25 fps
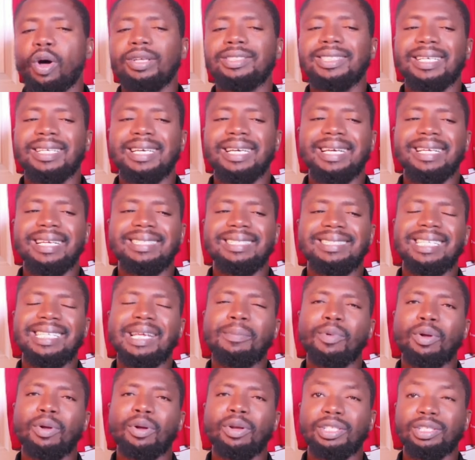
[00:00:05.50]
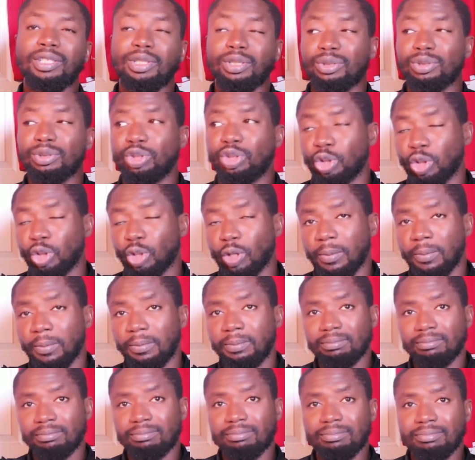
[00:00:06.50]
a demolition job
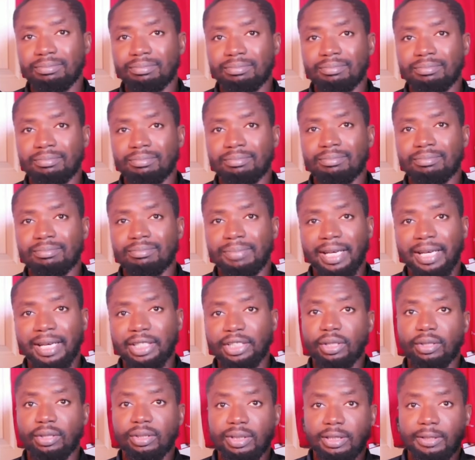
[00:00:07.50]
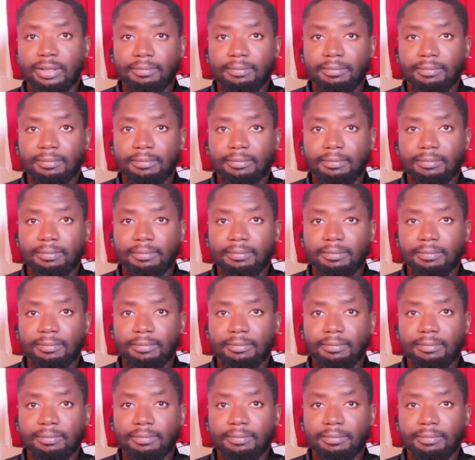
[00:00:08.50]
by Chelsea.